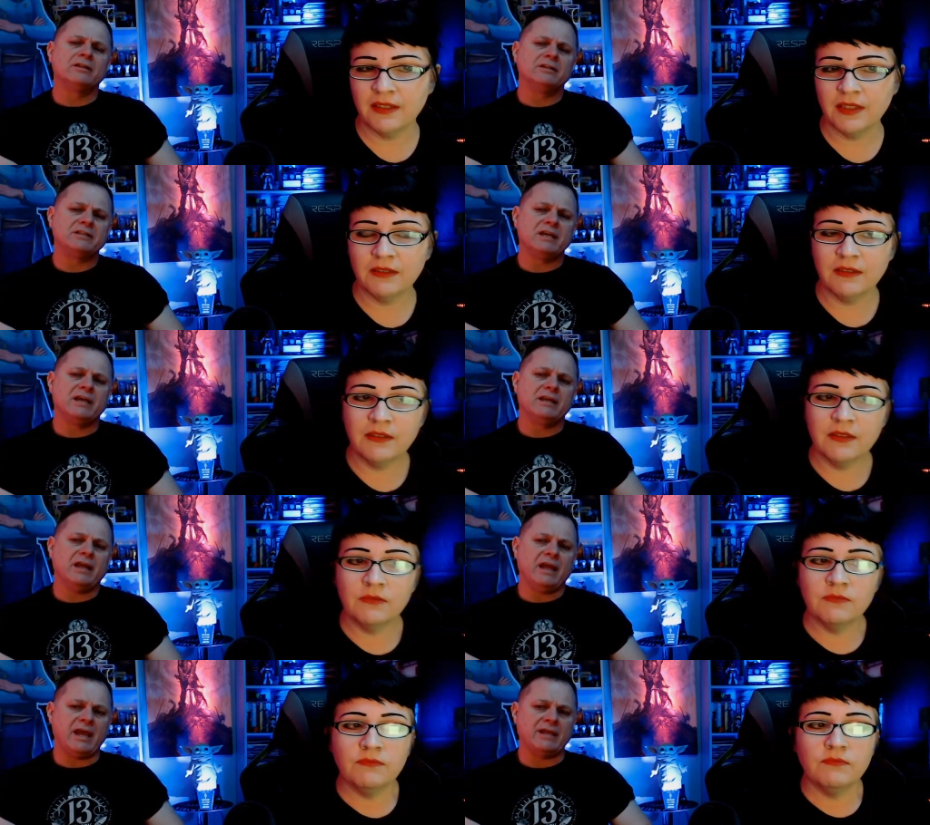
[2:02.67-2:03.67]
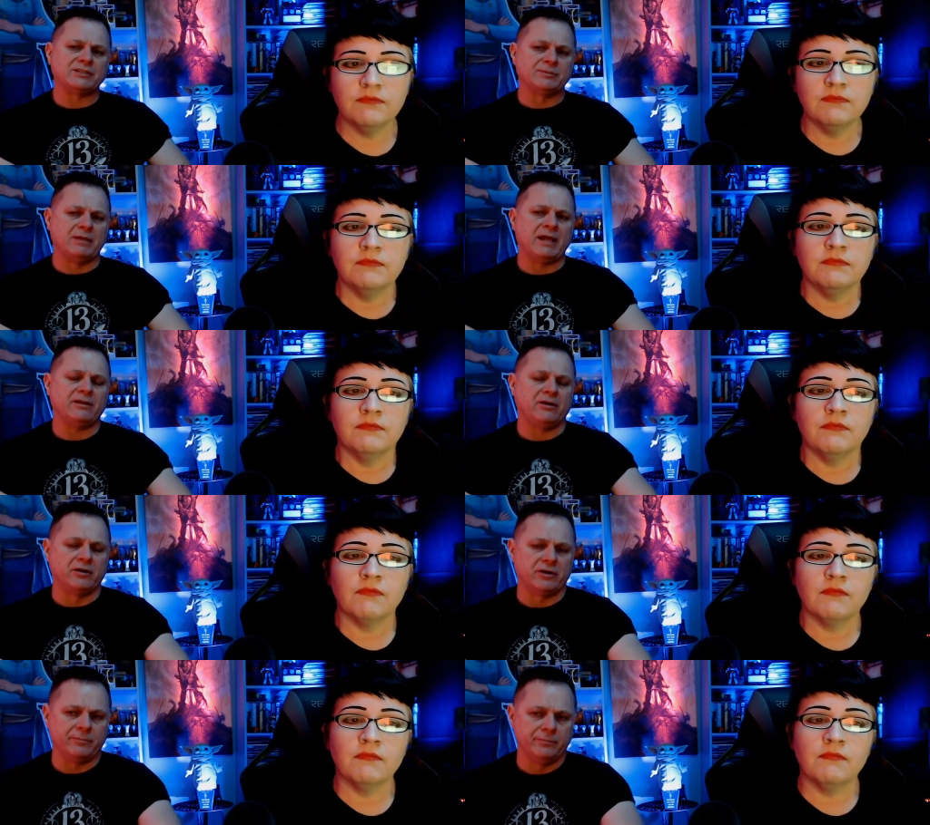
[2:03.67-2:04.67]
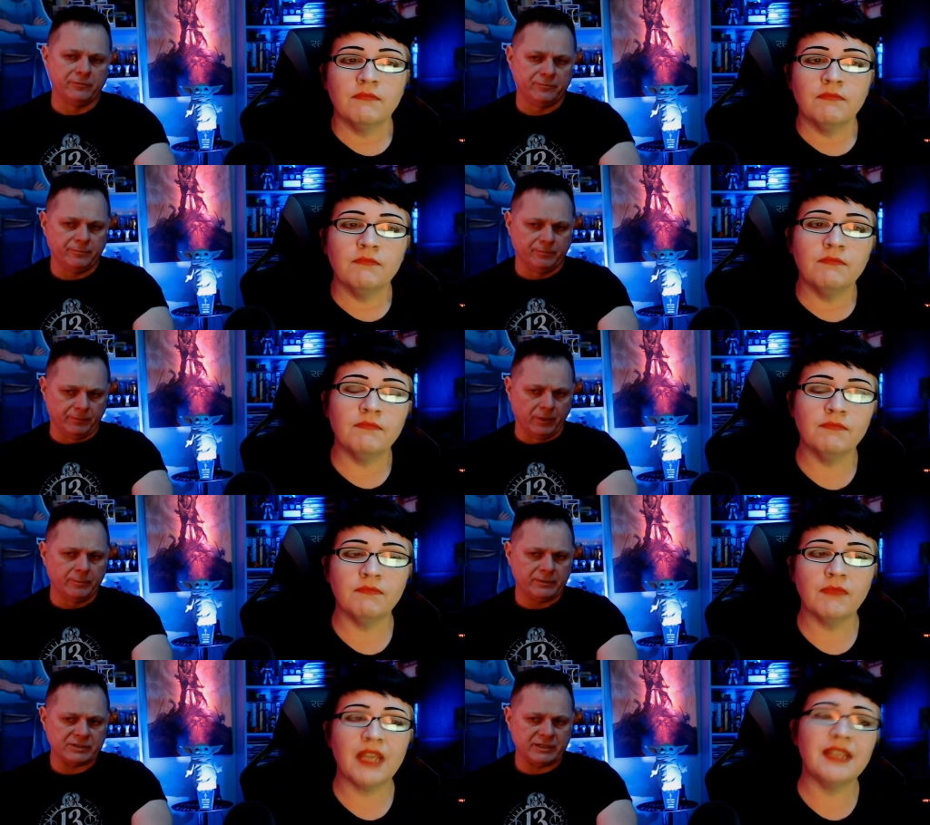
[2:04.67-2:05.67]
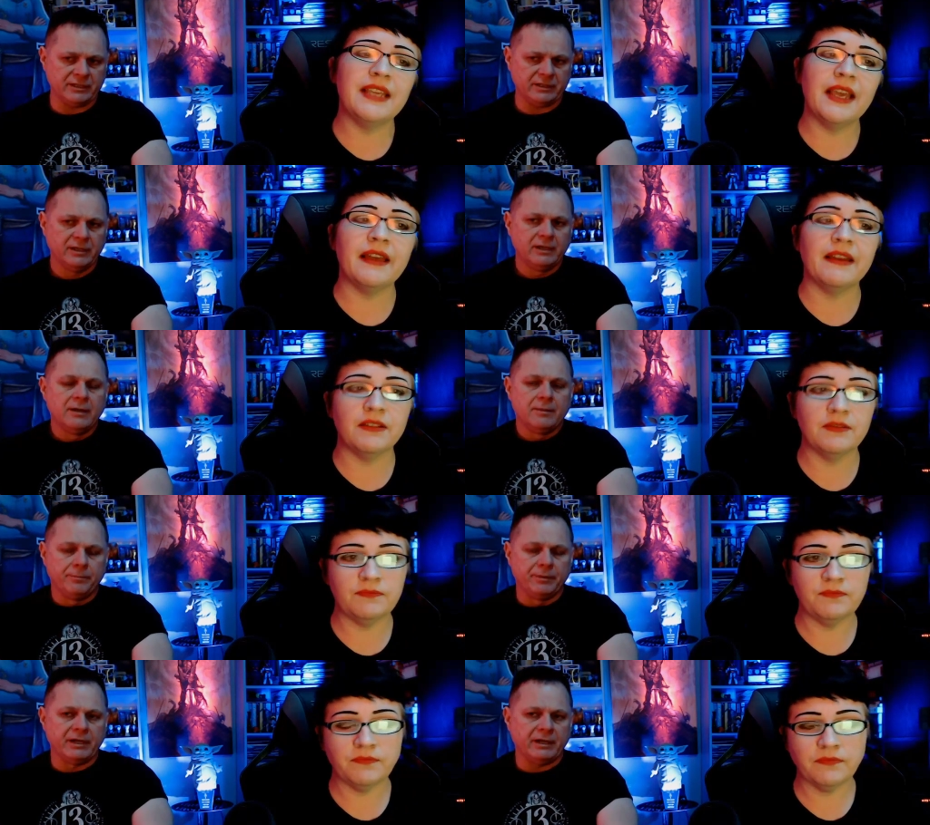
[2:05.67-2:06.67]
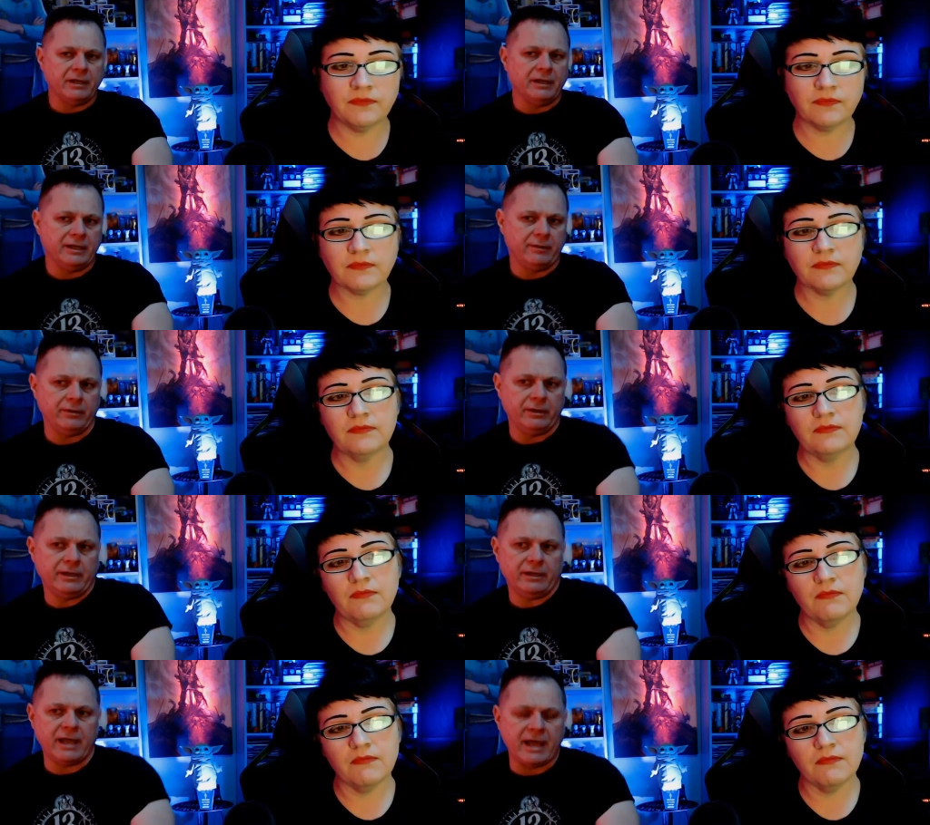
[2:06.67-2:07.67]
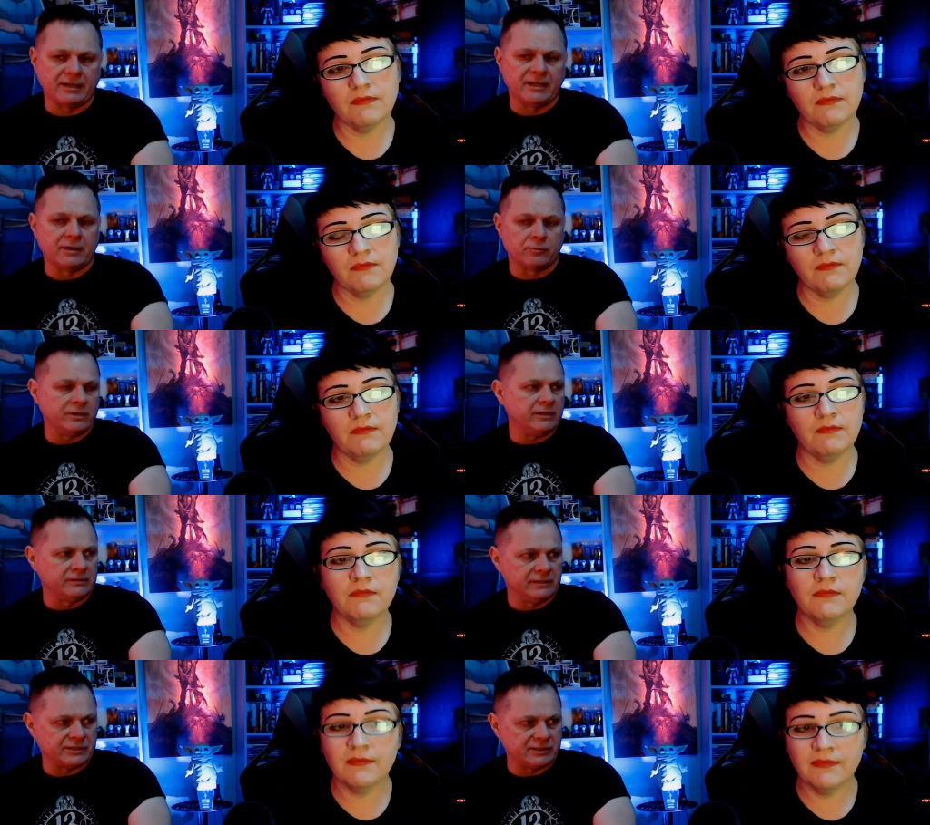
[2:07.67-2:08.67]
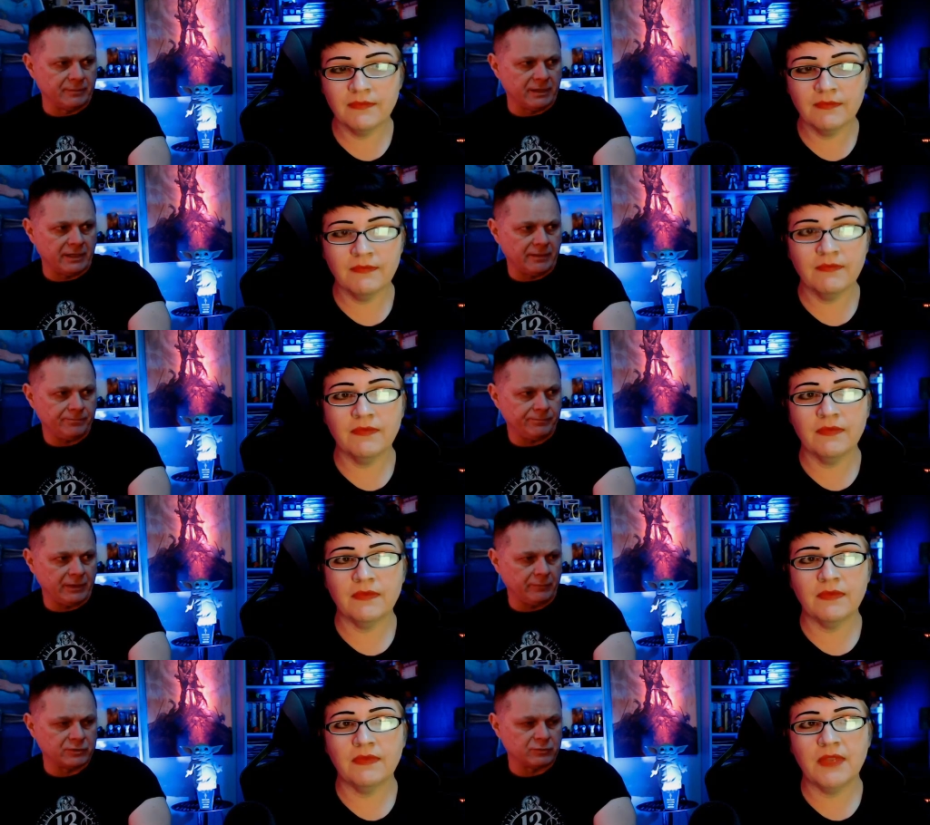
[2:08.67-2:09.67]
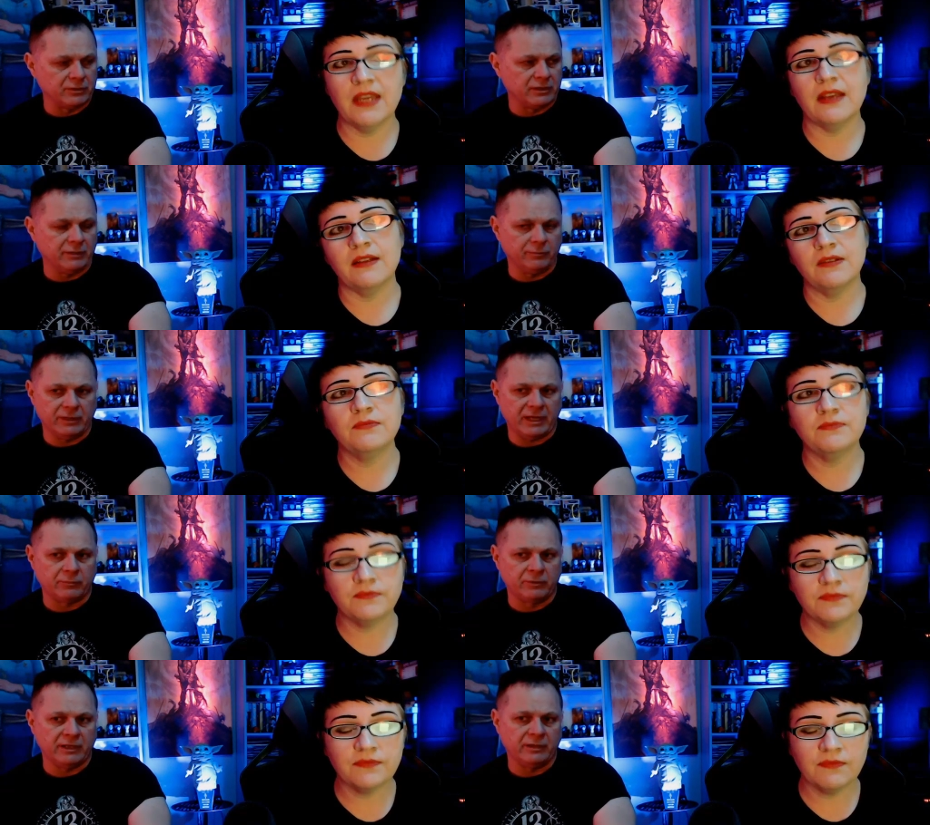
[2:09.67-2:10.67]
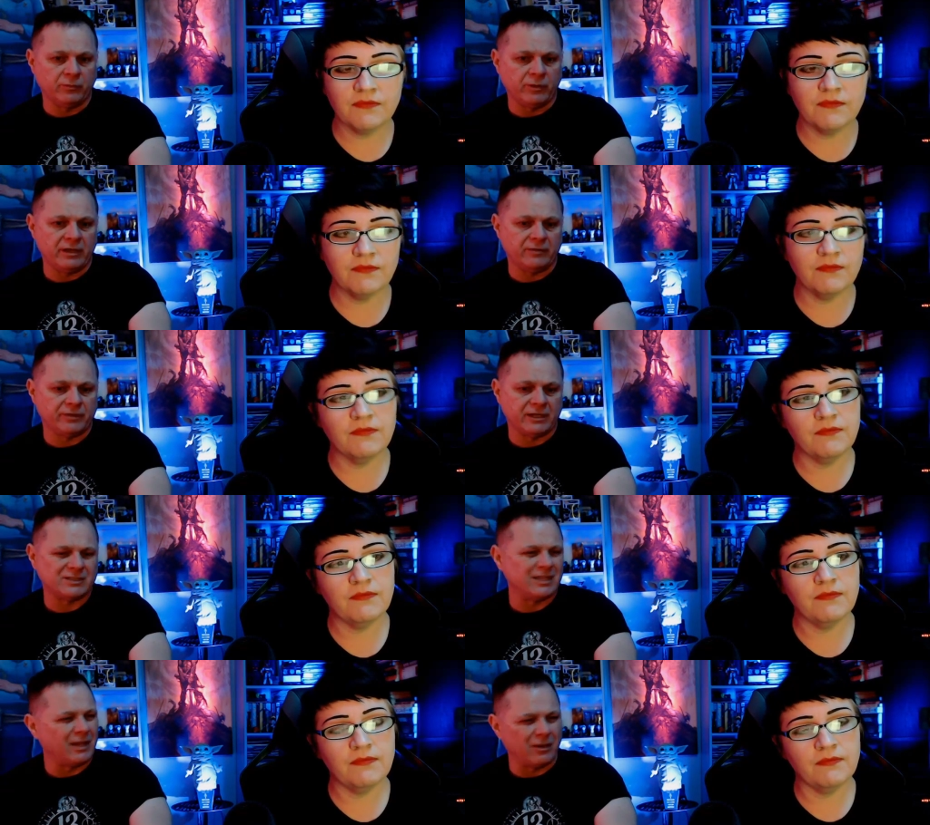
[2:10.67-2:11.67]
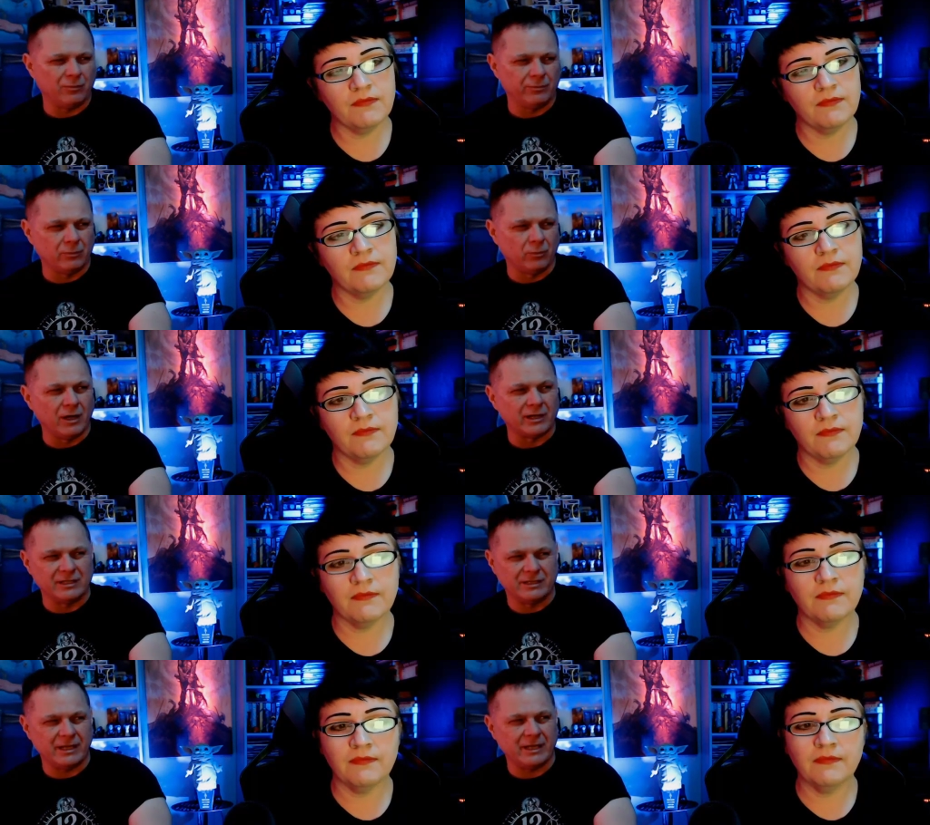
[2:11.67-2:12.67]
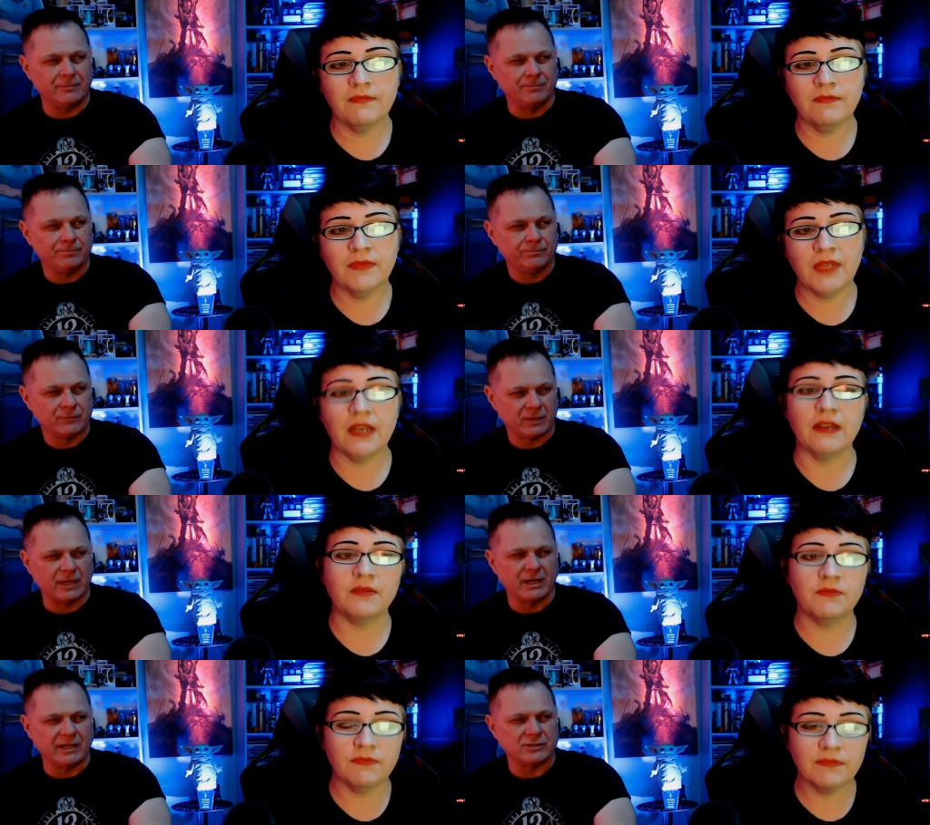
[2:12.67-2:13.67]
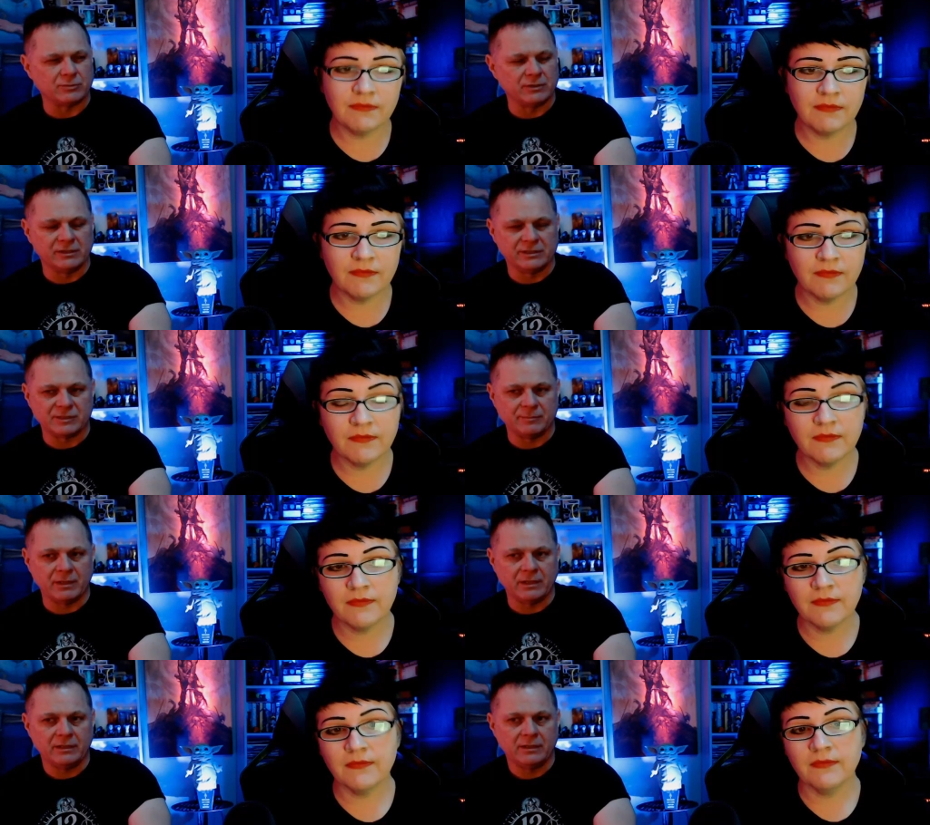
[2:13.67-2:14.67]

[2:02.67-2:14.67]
Speaker 1: the dead had some lighthearted mo- moments in it yeah but it, it it had a lot of realism in it it was re- yeah. it had re- in the way of like say like the walking dead yeah kind of has realism in it